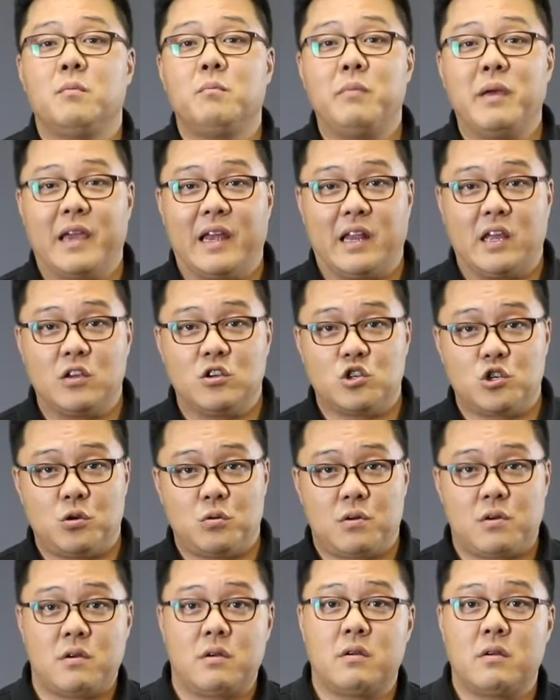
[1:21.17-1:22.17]
beginning
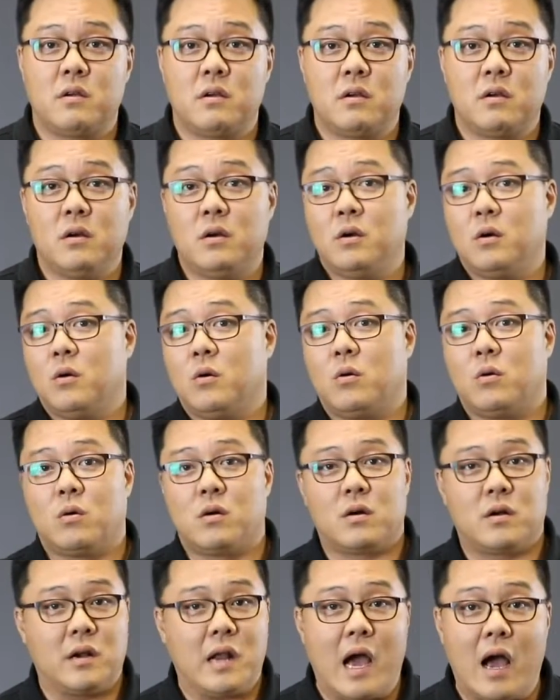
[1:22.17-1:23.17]
shooter
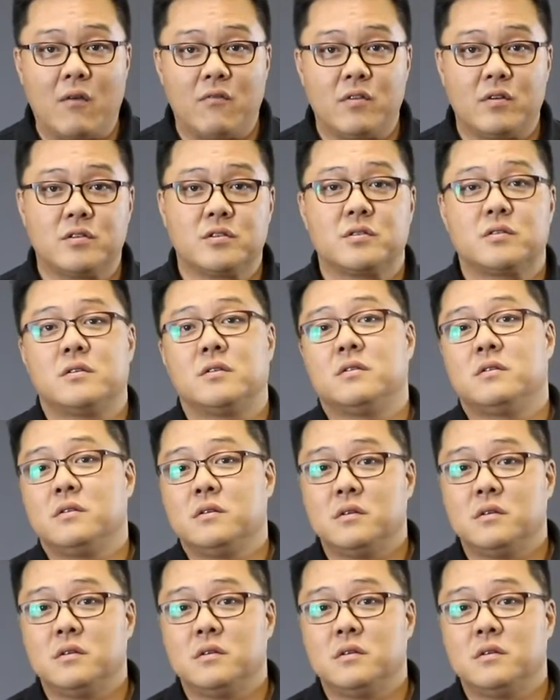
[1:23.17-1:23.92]
or novice,